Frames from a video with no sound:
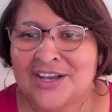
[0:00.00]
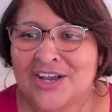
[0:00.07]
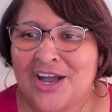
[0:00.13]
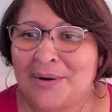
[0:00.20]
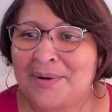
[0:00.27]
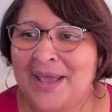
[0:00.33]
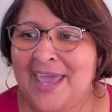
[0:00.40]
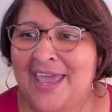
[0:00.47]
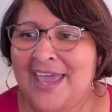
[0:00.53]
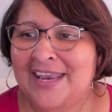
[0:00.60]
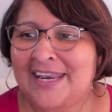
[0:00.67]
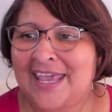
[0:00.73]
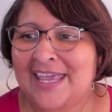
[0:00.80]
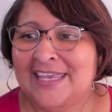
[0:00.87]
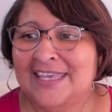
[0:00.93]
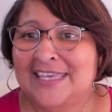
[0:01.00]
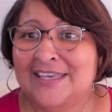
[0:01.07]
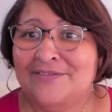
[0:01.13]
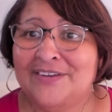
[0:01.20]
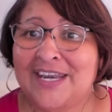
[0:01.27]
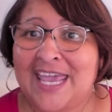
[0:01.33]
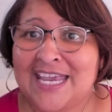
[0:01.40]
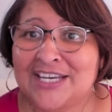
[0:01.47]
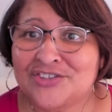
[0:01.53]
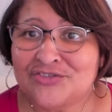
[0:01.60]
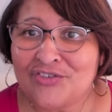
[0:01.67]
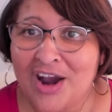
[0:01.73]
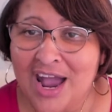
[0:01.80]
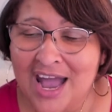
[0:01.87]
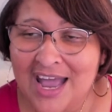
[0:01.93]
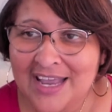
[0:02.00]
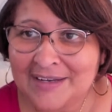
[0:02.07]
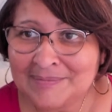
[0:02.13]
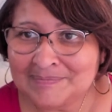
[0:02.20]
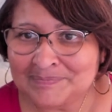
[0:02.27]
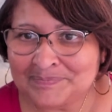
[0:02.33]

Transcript: Go ahead and give it a try.